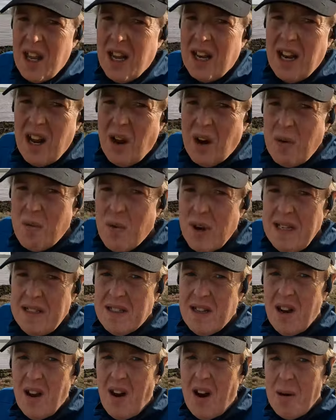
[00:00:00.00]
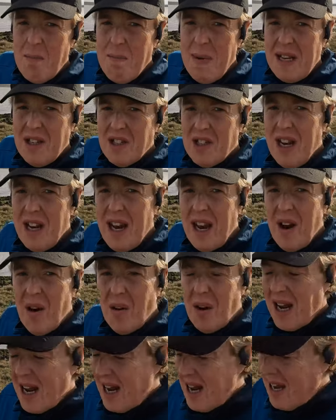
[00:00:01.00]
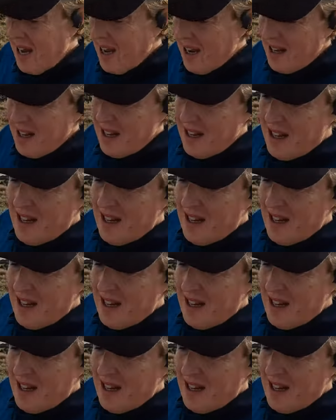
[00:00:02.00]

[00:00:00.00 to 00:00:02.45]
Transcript: I'm mentioning it on here